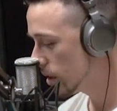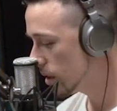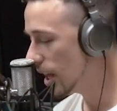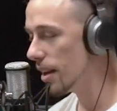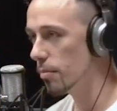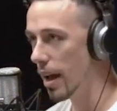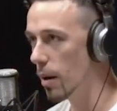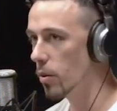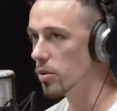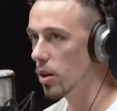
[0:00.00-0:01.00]
A lot of the bad
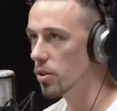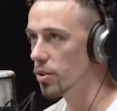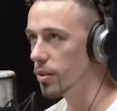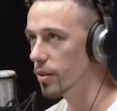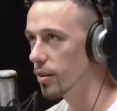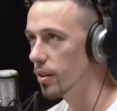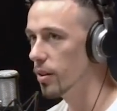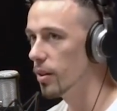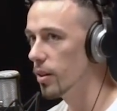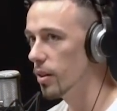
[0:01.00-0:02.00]
ones aren't true.
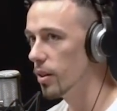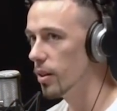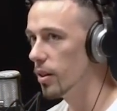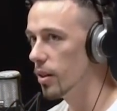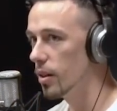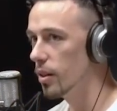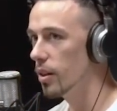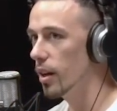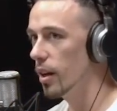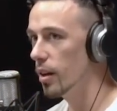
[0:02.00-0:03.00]
Exactly.
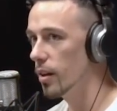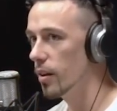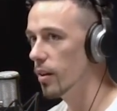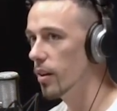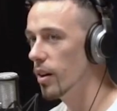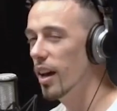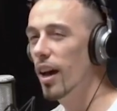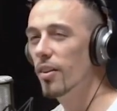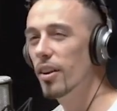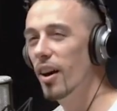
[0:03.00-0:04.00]
Yeah. Uh, I
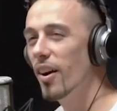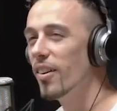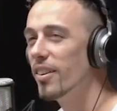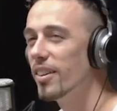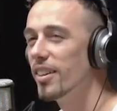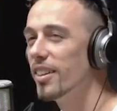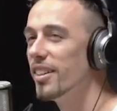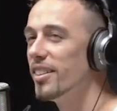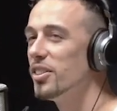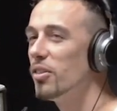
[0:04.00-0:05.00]
don't mm-hmm. know. Eh.
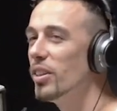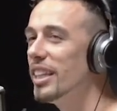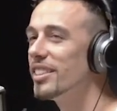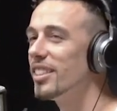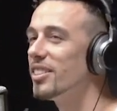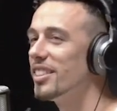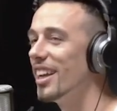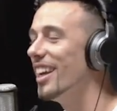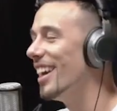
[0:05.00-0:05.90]
There's a reason there's. St- eh.